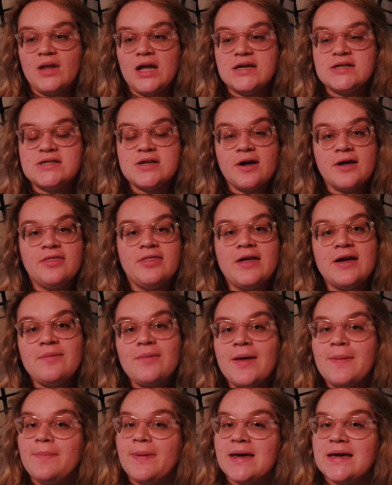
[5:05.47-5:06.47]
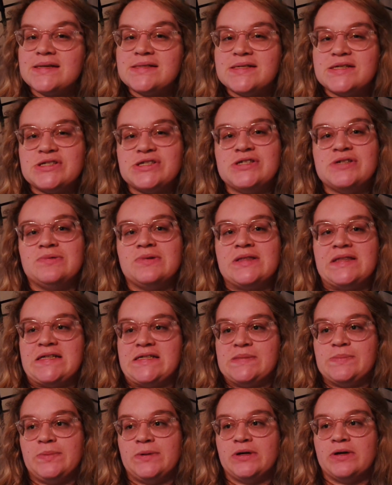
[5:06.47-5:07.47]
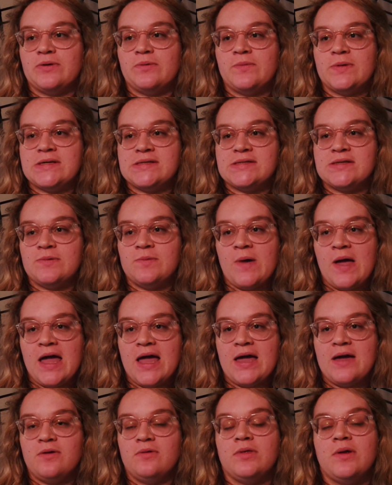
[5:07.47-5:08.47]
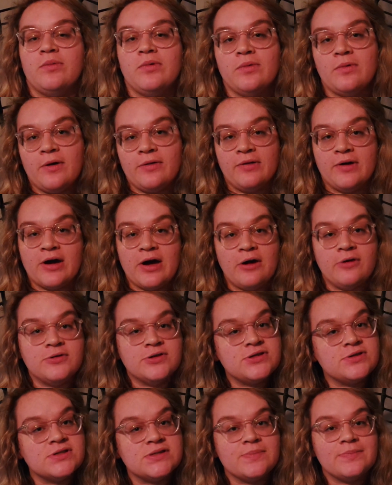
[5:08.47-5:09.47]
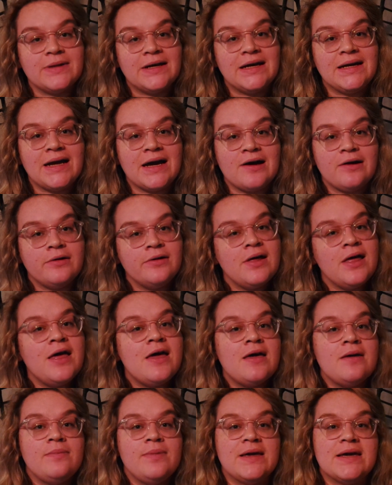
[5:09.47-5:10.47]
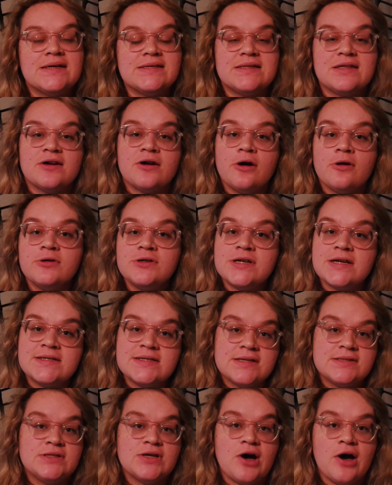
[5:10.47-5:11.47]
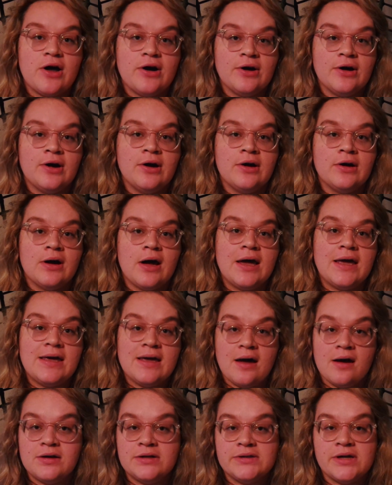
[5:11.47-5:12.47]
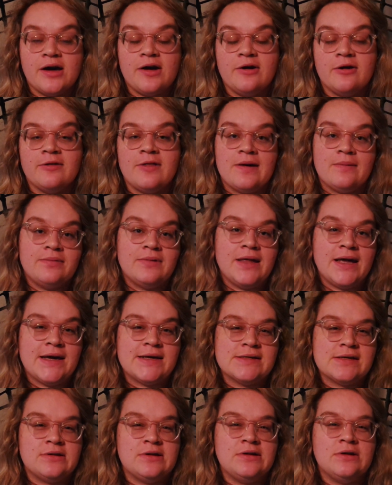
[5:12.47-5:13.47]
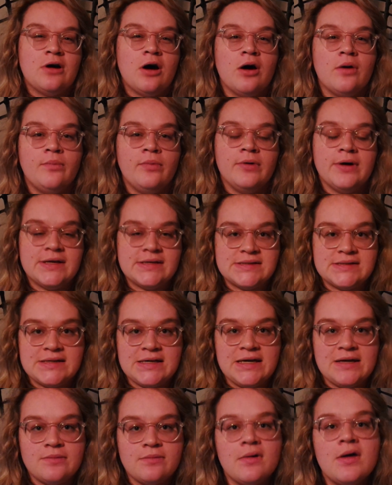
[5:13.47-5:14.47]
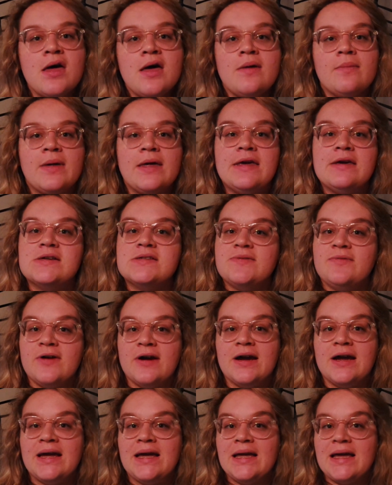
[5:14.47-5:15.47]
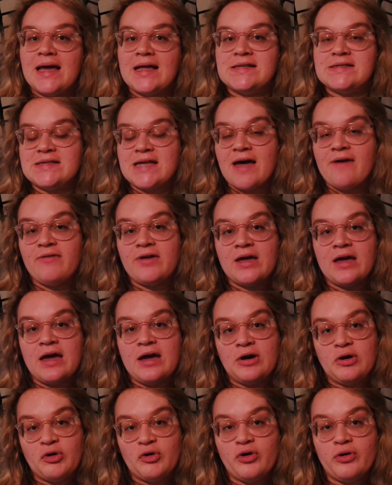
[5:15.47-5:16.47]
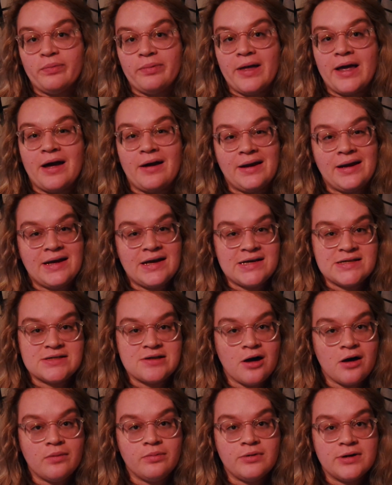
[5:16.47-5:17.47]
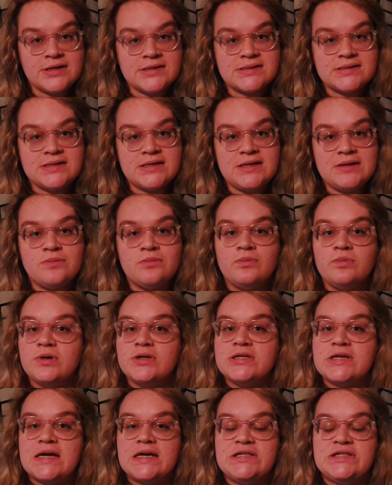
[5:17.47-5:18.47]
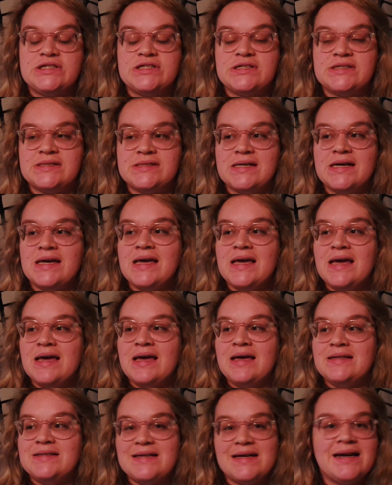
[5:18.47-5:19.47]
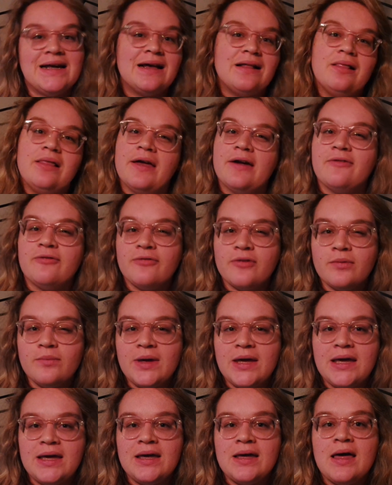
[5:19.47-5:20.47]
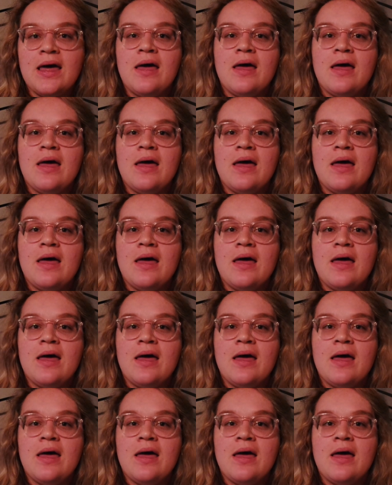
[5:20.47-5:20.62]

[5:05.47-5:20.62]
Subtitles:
So I think my biggest issue with this book was the way, number one, the coach was played out, because the coach has a daughter, a young daughter that plays on an all-boys team, but he was very against having a girl play on his all-boys team, which it just didn't click for me.